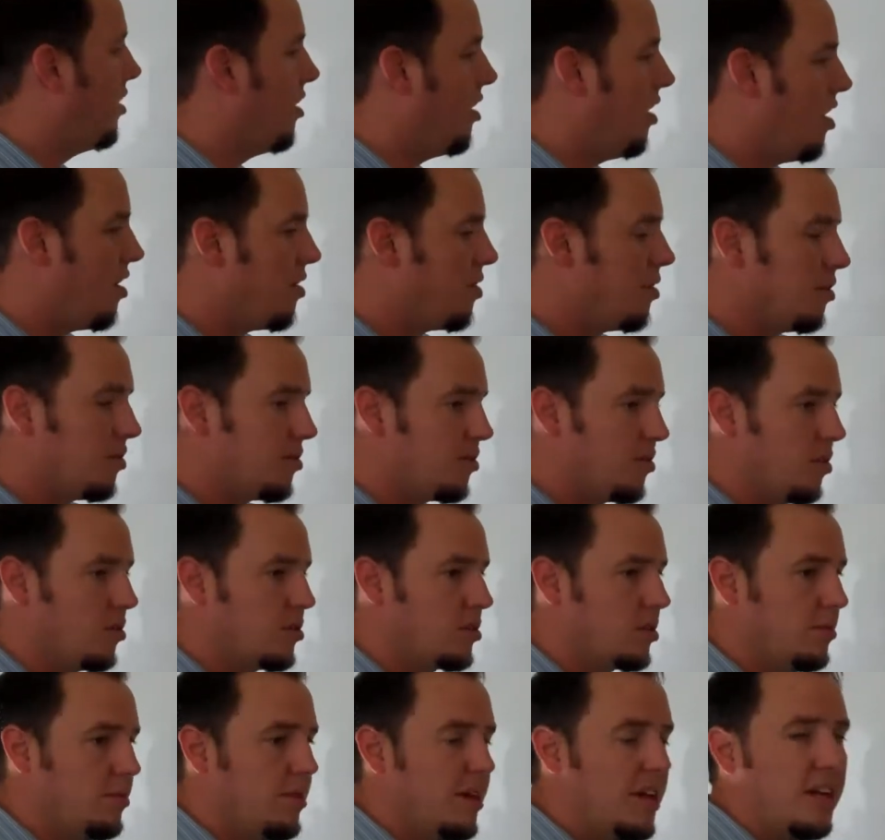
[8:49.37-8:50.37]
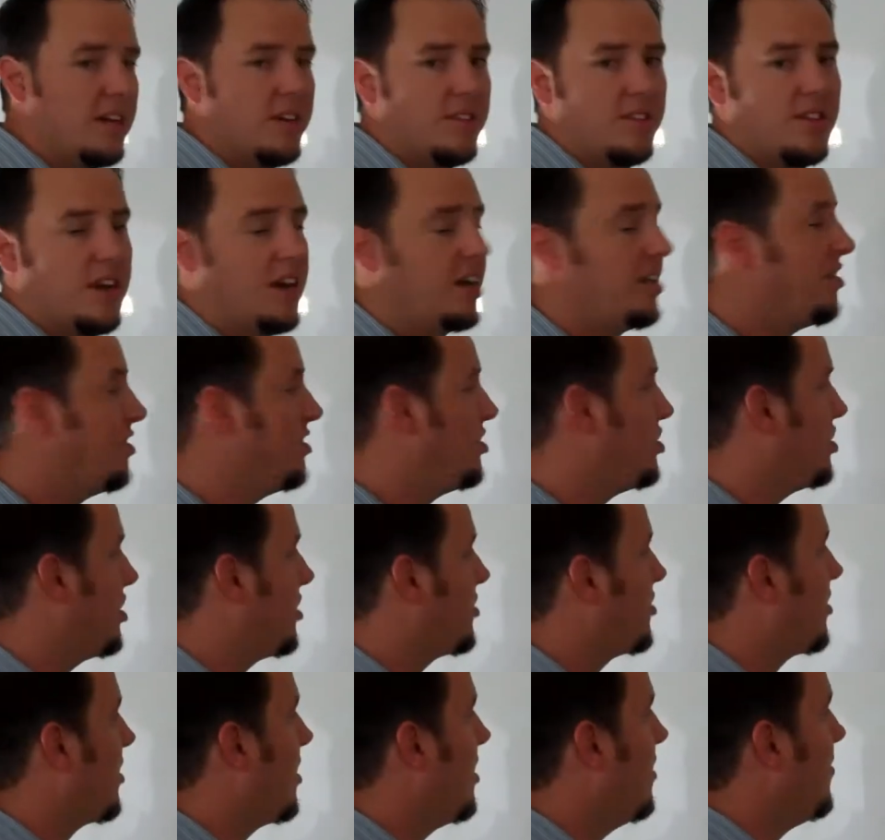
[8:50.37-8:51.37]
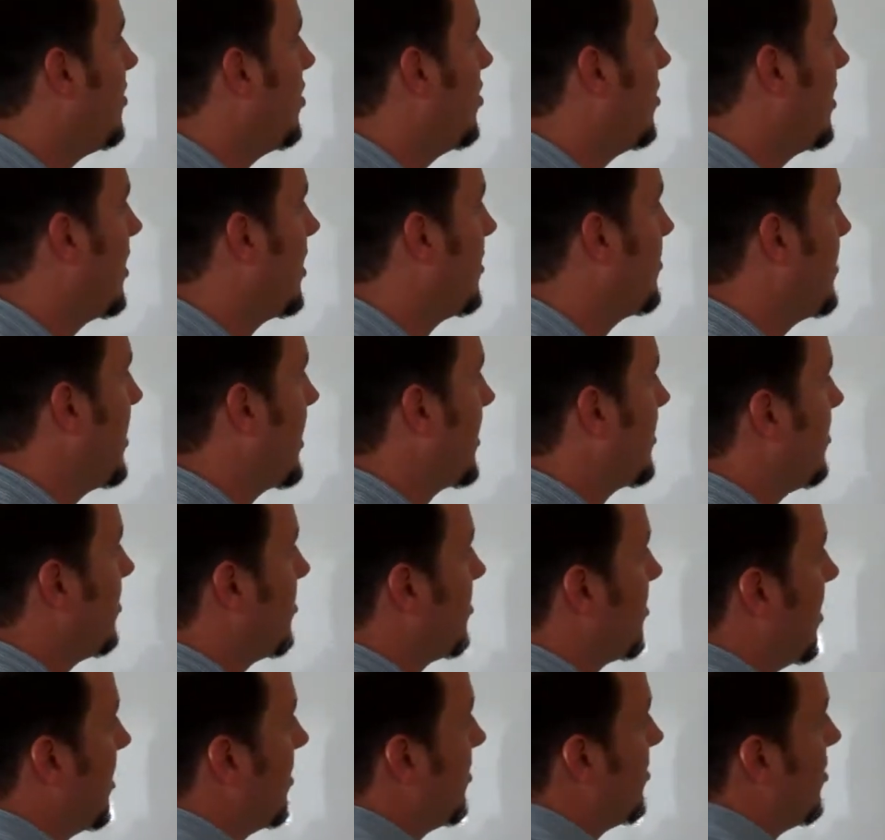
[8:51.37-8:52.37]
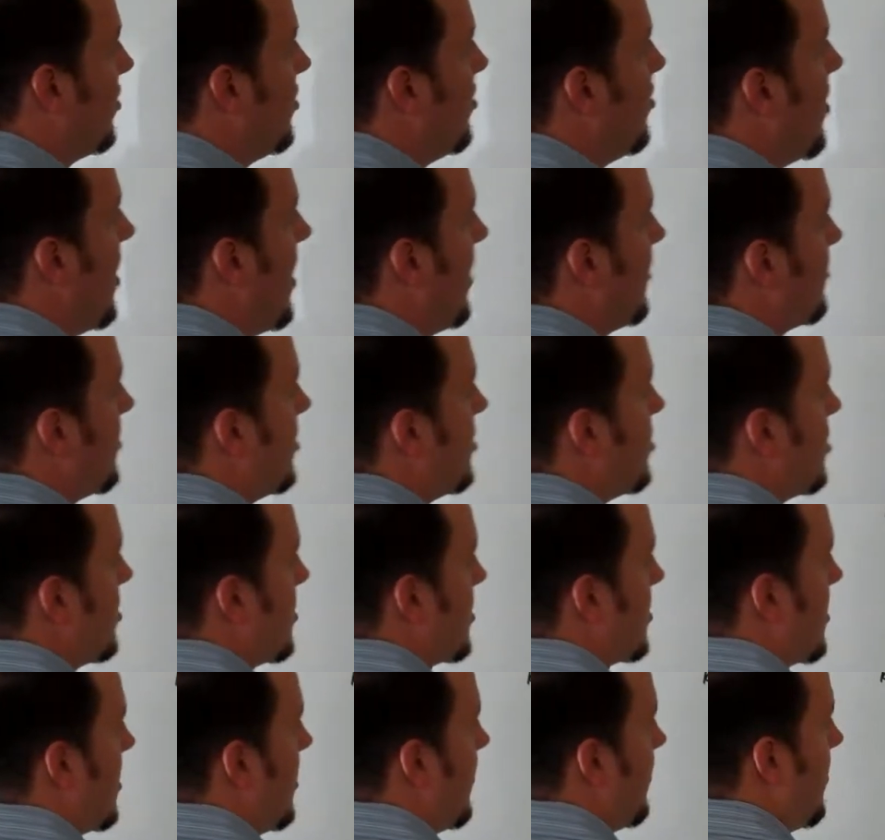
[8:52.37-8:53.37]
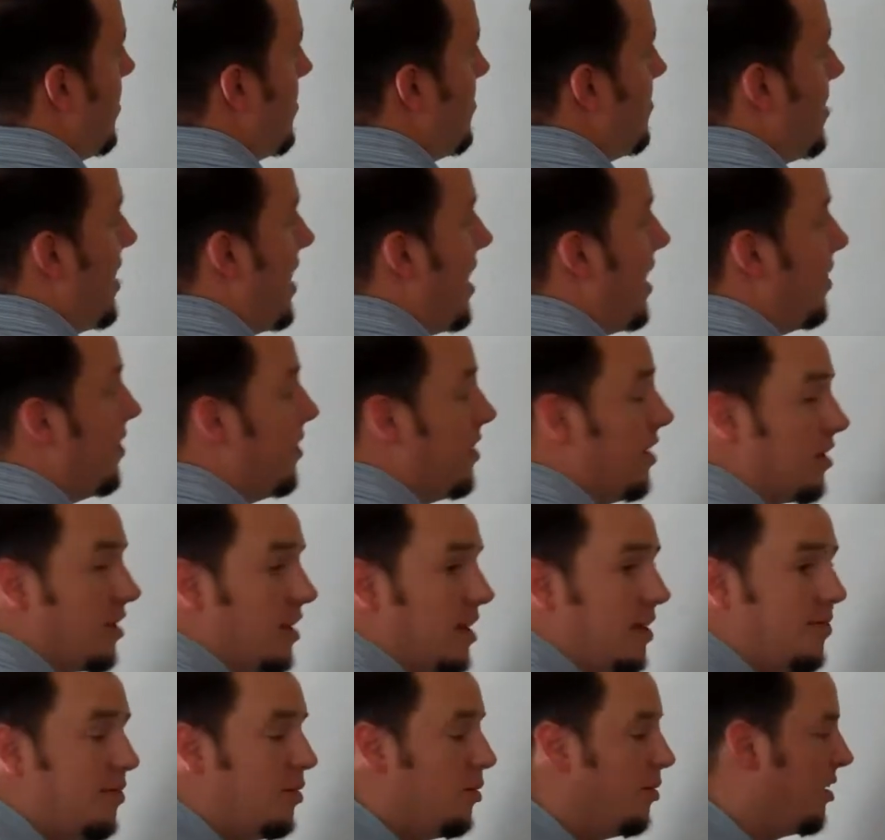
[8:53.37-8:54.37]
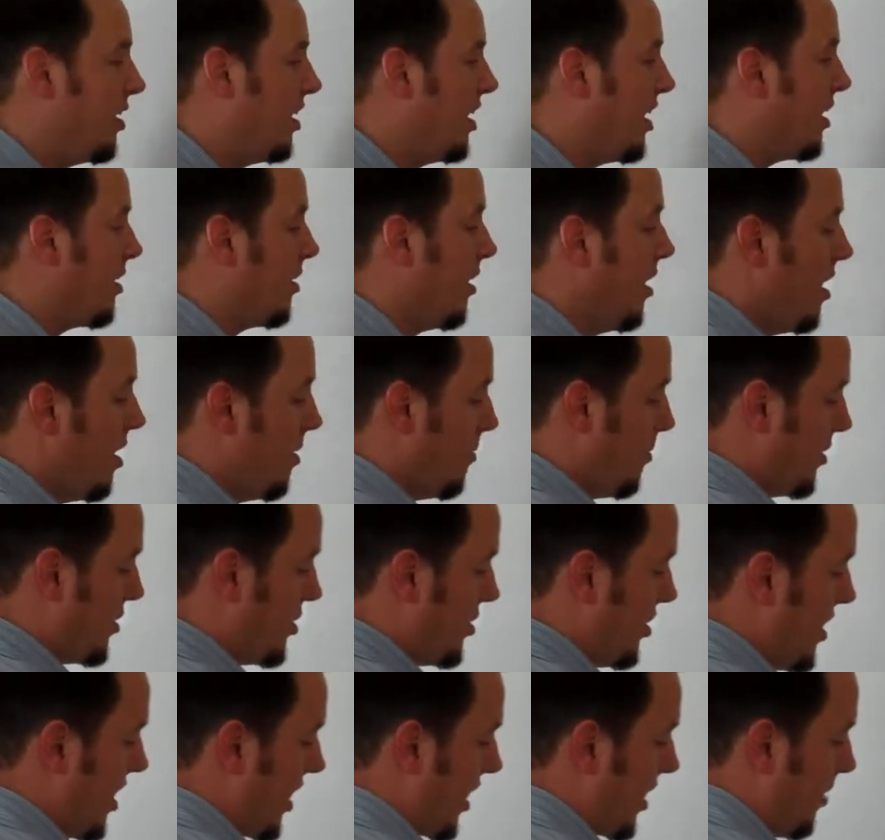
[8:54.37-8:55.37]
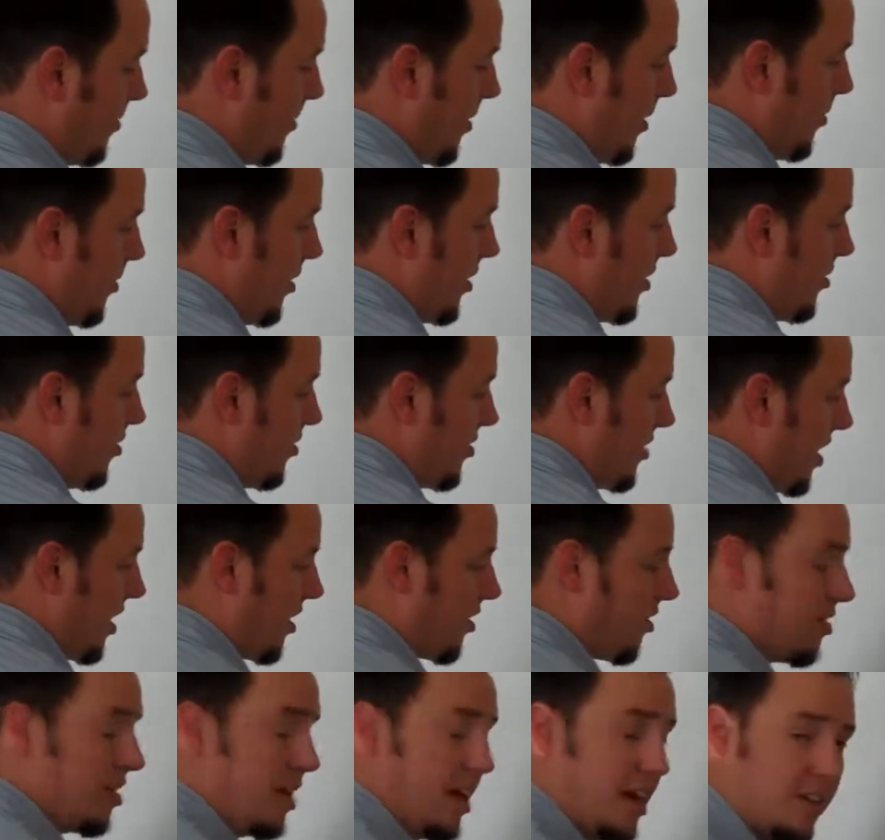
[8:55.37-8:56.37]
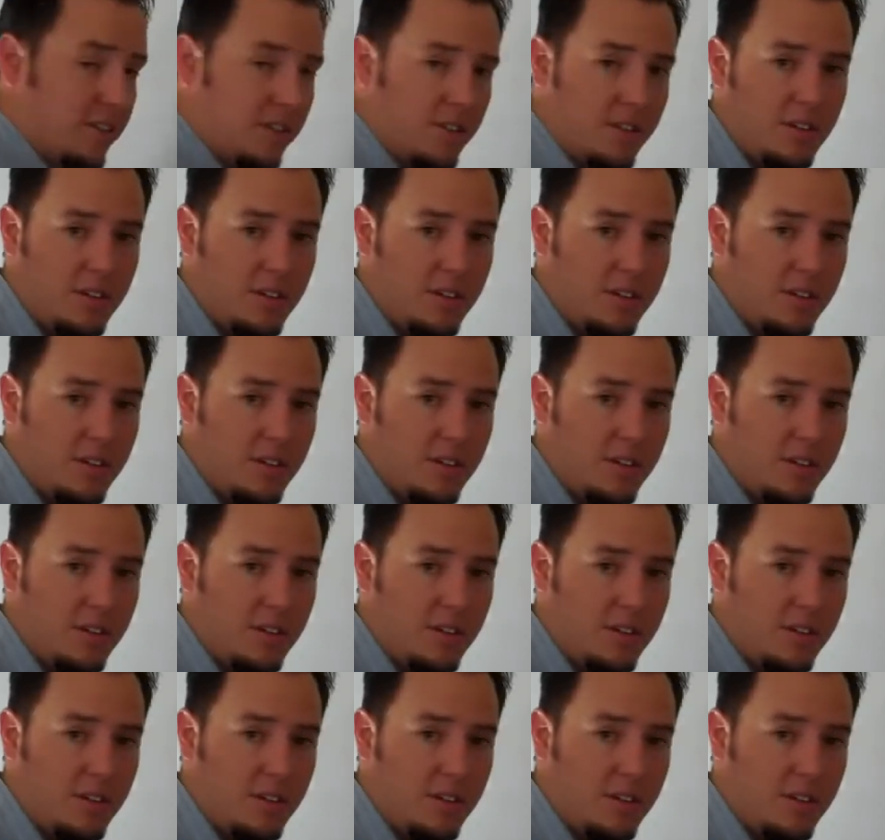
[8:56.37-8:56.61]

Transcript: All those social media sites just give you a link back to your site, so you have to just give them that. They'll give you a link, but you're not going to be able to use anchor text